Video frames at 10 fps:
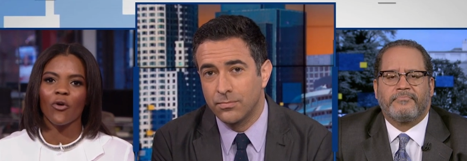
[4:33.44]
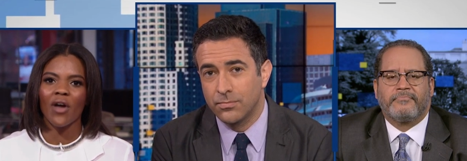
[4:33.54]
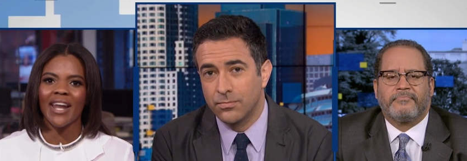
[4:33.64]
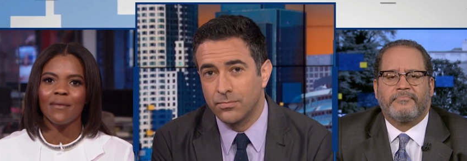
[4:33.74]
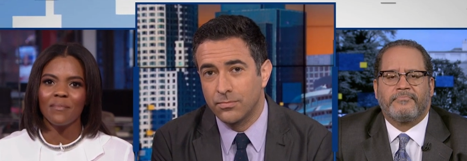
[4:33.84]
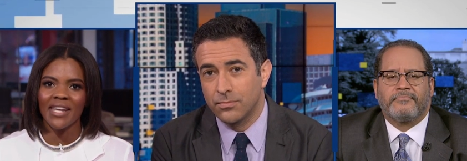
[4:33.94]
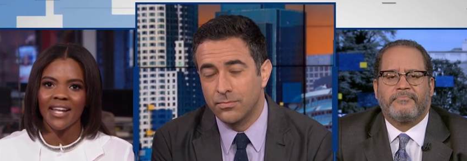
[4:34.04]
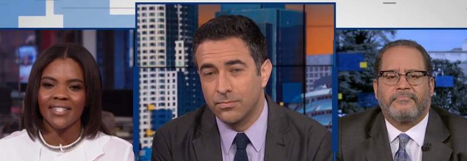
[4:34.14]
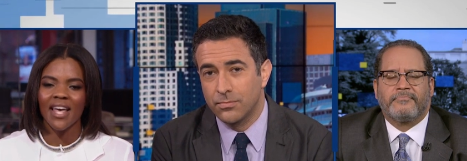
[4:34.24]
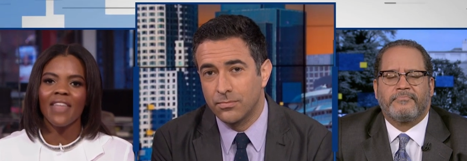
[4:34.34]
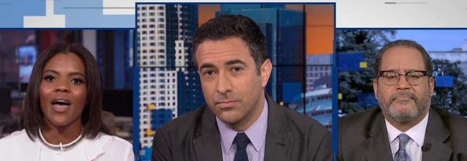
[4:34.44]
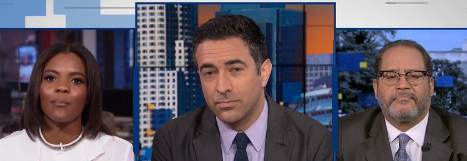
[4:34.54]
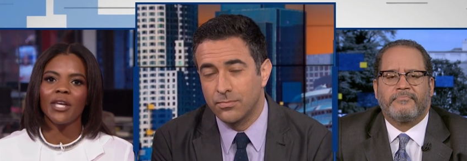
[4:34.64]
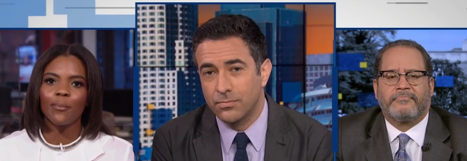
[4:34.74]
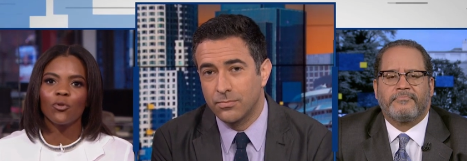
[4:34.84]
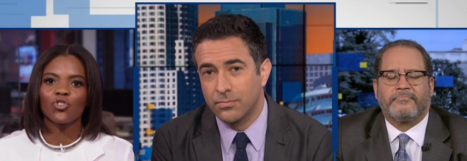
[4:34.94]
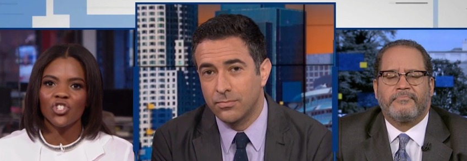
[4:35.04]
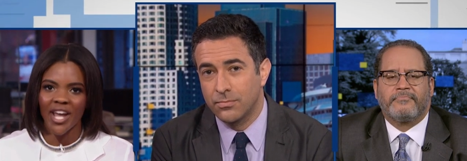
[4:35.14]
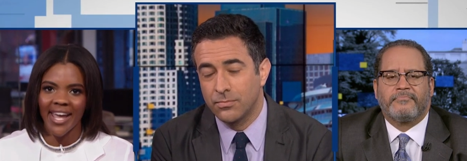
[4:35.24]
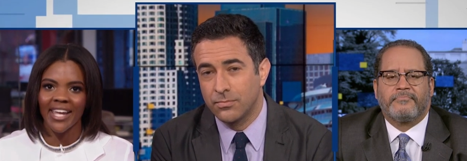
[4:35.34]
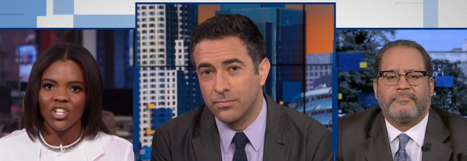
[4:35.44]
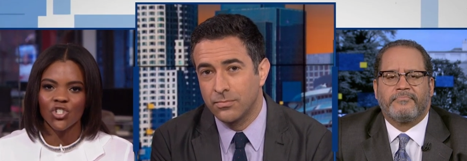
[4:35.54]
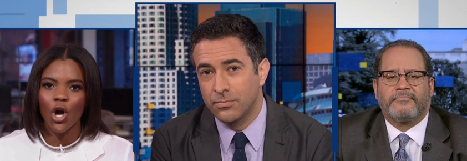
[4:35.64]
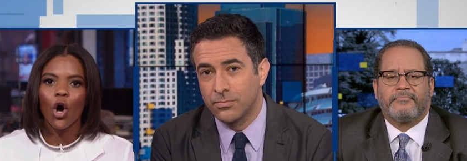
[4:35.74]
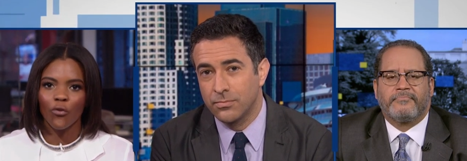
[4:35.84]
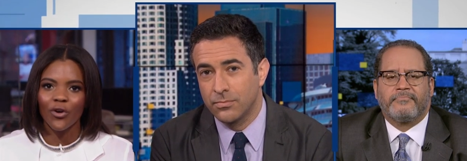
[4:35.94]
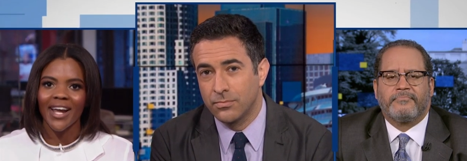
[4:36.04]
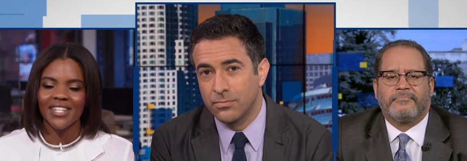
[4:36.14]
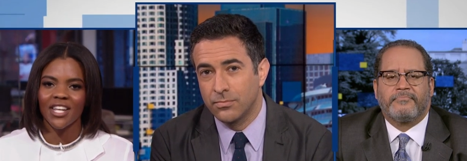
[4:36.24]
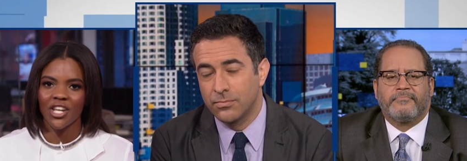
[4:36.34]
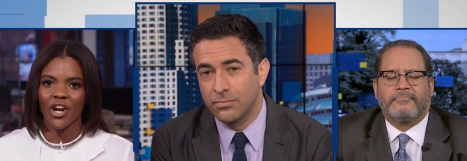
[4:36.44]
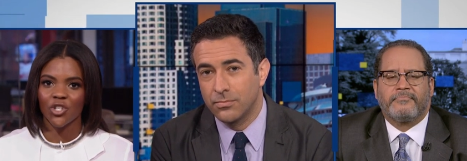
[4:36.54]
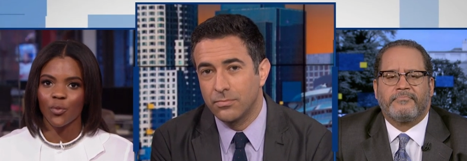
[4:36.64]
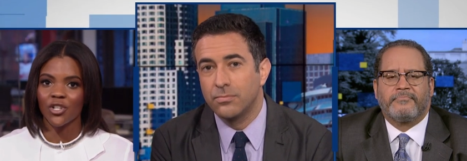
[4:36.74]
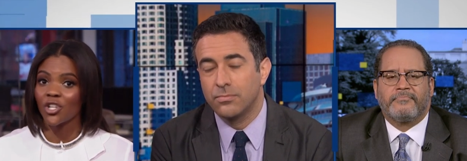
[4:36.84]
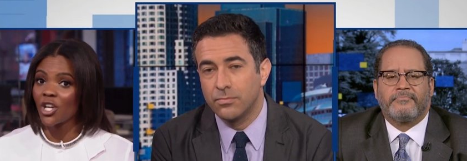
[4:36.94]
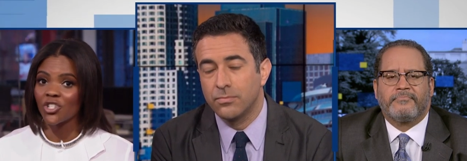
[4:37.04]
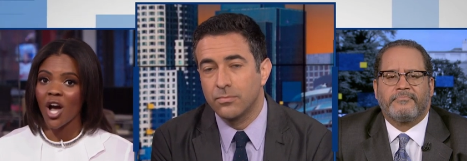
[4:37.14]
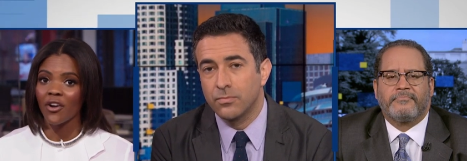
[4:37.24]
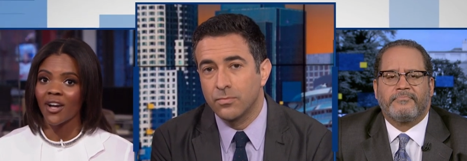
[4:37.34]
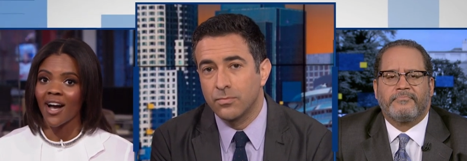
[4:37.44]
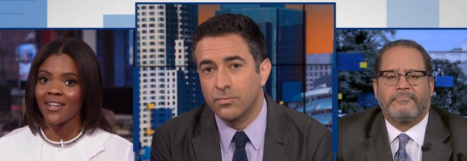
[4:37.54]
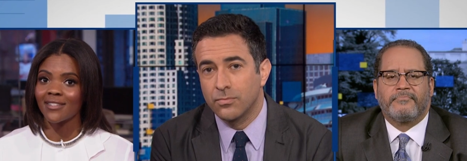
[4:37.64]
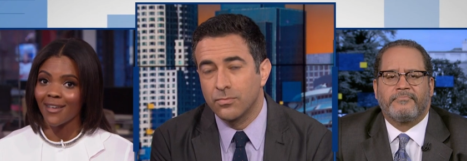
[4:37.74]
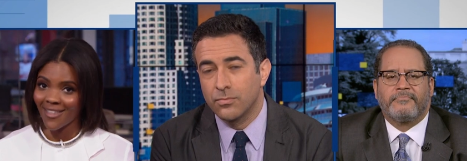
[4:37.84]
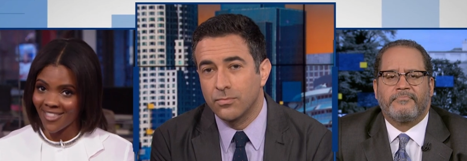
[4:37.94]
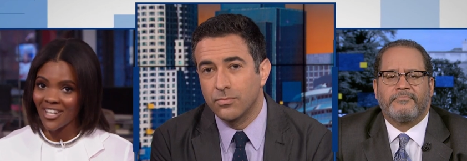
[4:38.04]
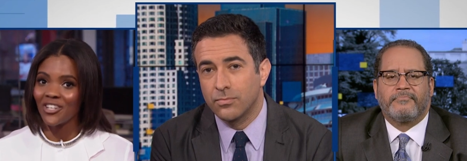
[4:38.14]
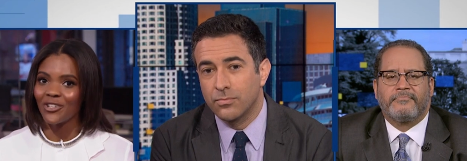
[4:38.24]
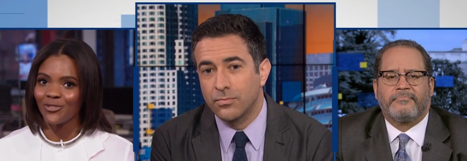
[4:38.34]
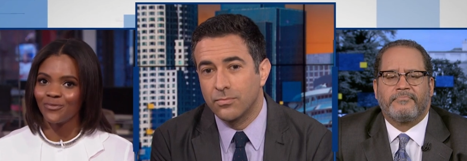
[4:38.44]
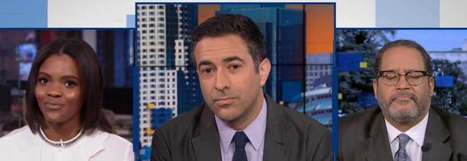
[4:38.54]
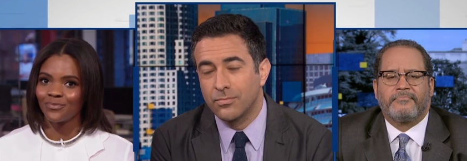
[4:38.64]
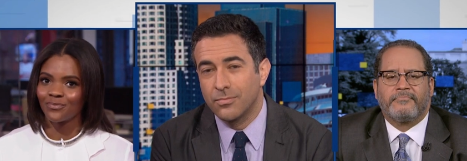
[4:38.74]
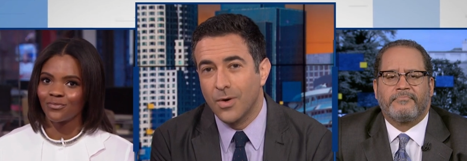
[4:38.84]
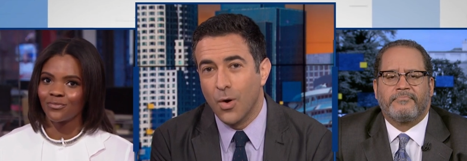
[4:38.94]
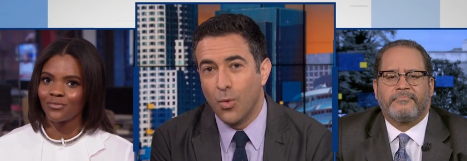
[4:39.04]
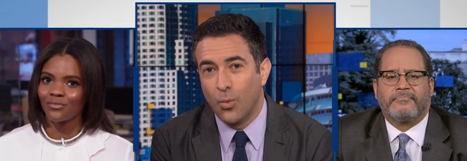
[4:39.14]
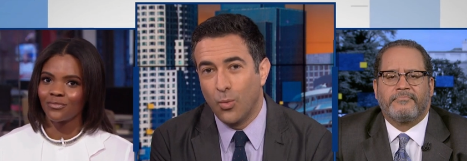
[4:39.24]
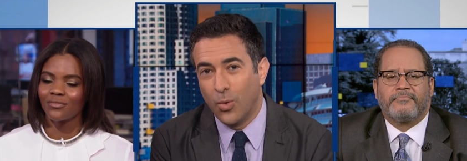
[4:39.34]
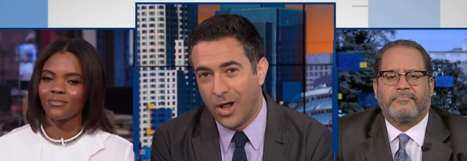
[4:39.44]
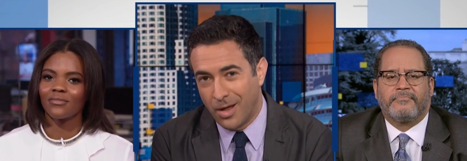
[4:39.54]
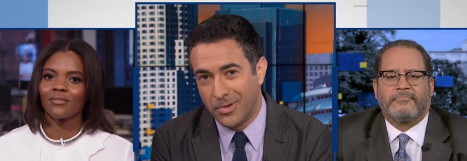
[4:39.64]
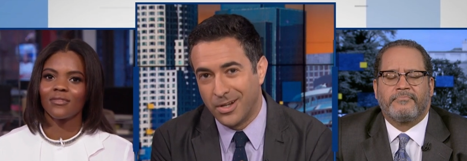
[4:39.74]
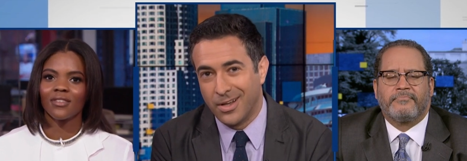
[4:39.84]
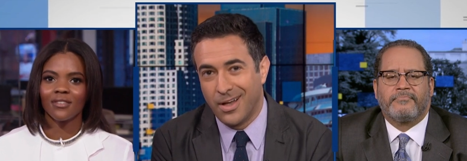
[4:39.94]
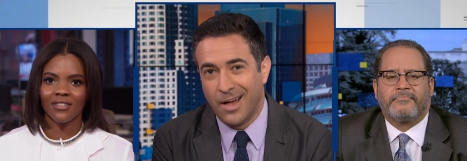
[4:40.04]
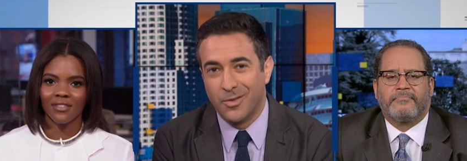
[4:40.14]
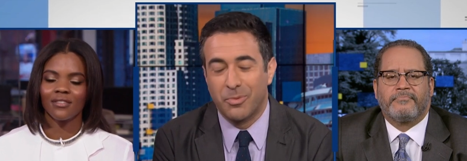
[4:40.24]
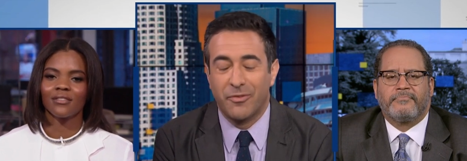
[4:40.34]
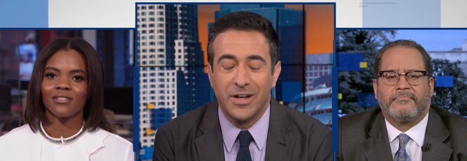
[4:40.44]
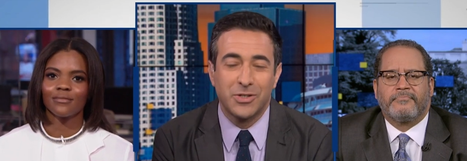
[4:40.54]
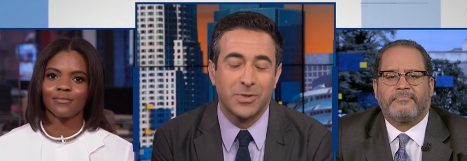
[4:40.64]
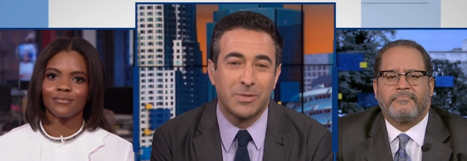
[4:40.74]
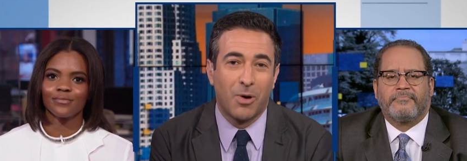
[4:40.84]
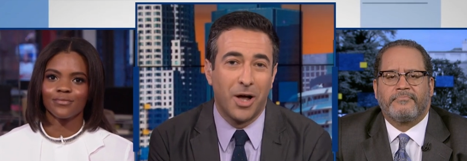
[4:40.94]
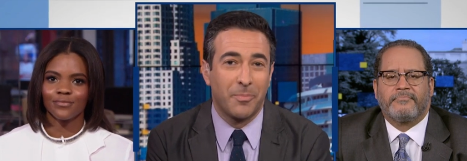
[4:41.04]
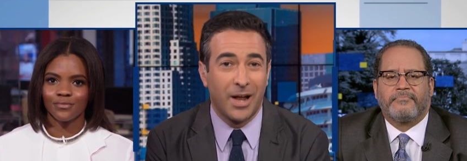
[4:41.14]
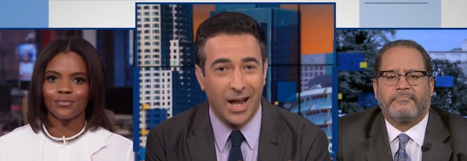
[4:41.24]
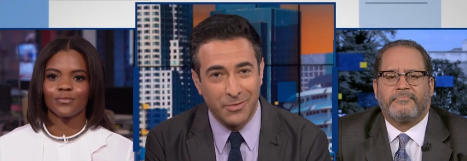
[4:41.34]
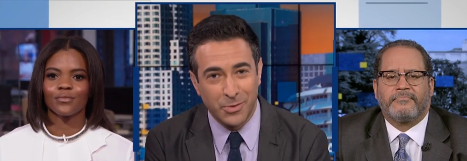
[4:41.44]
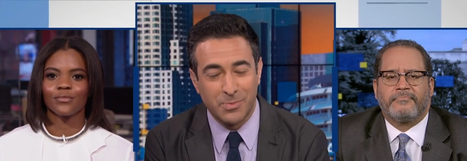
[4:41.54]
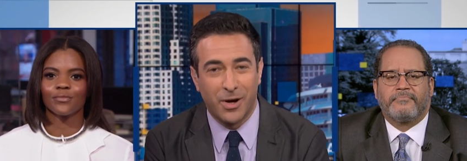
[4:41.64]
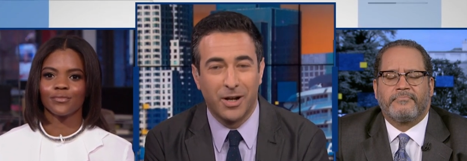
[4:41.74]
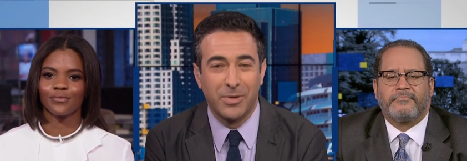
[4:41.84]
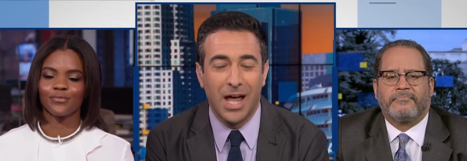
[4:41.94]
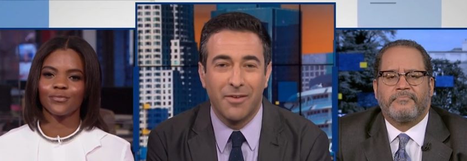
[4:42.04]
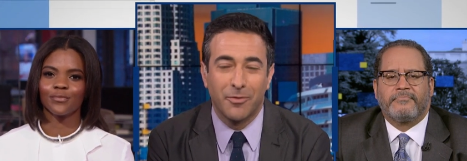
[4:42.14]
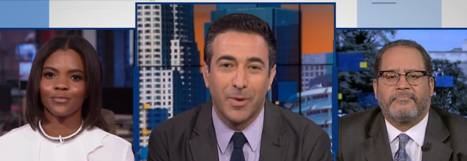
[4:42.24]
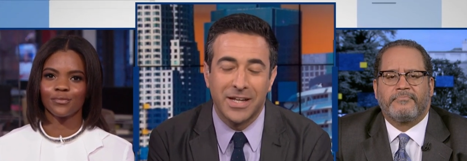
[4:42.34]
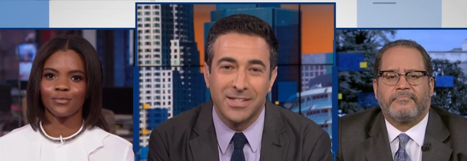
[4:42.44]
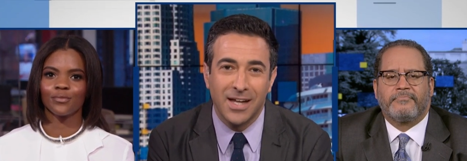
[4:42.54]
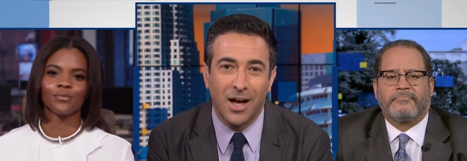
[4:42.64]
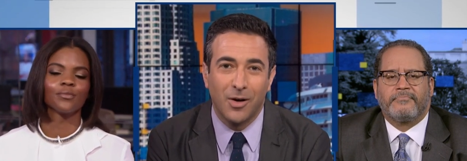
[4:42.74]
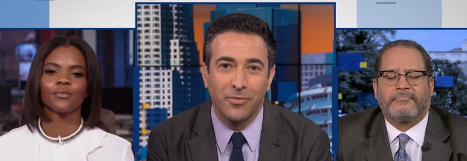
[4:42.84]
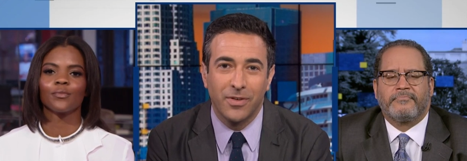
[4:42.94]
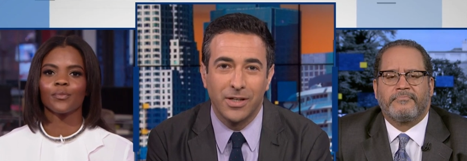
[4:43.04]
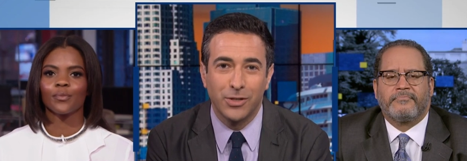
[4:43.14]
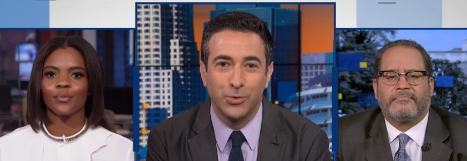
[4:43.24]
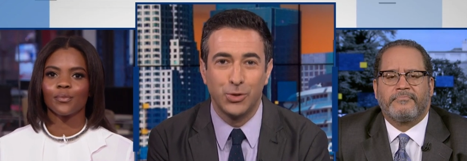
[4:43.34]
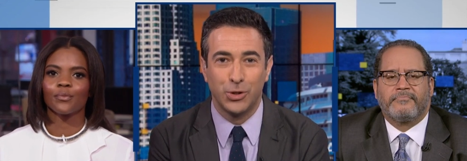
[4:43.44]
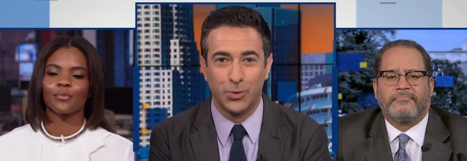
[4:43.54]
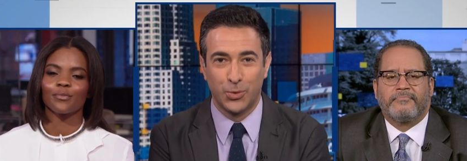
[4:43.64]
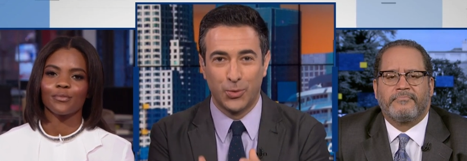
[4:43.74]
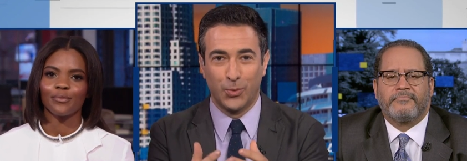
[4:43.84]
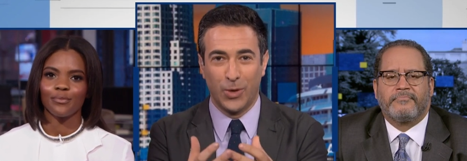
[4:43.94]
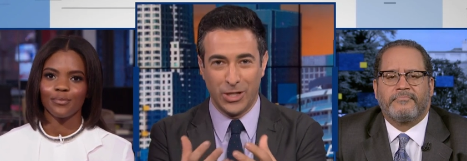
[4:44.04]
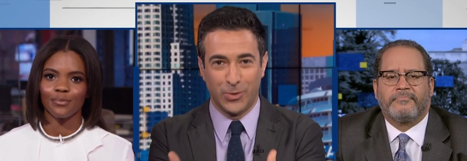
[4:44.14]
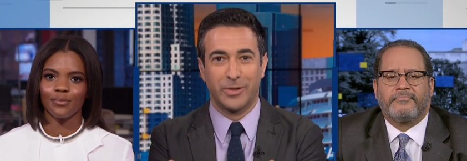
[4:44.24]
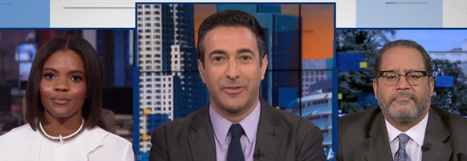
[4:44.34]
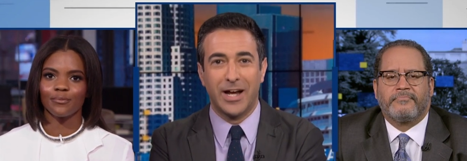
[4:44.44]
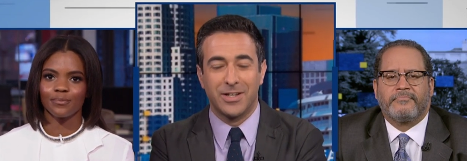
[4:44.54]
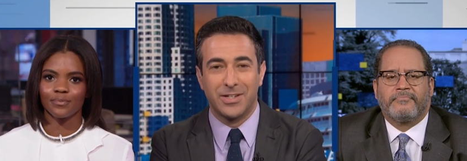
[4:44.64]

Speaker 1: or not it means that people change over 18 years, which, shocker, guys, they do.
Speaker 2: Well, I'm going to have the professor respond, but I have to respond on behalf of myself. You knew what you were invited to